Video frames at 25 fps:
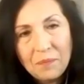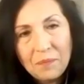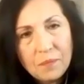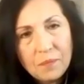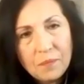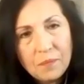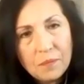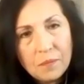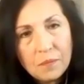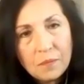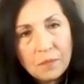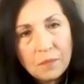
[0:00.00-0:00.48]

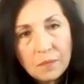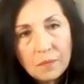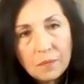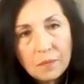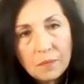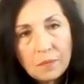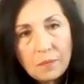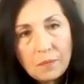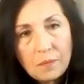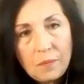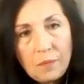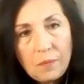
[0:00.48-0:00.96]

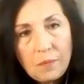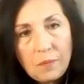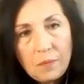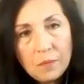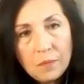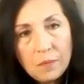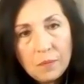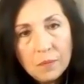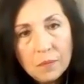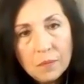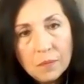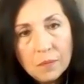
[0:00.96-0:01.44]

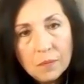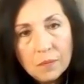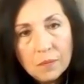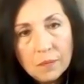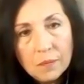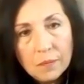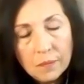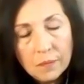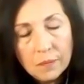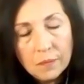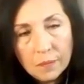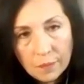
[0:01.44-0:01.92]

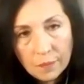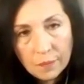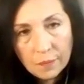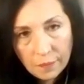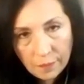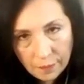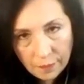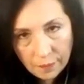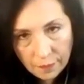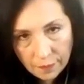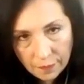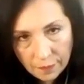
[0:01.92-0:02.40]

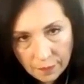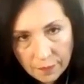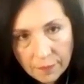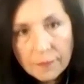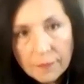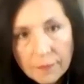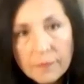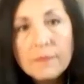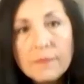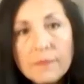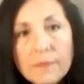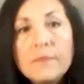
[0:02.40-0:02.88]

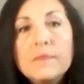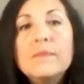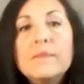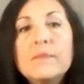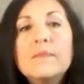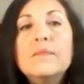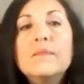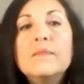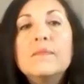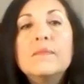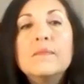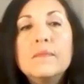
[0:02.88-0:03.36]

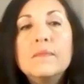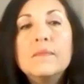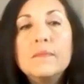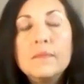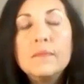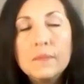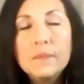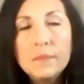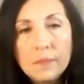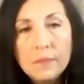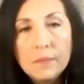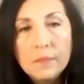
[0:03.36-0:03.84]

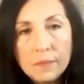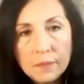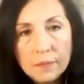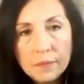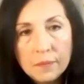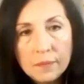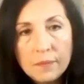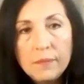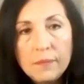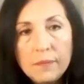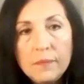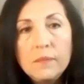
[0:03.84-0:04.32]

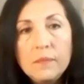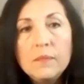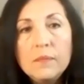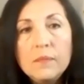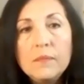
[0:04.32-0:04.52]
No words are spoken by the person on screen.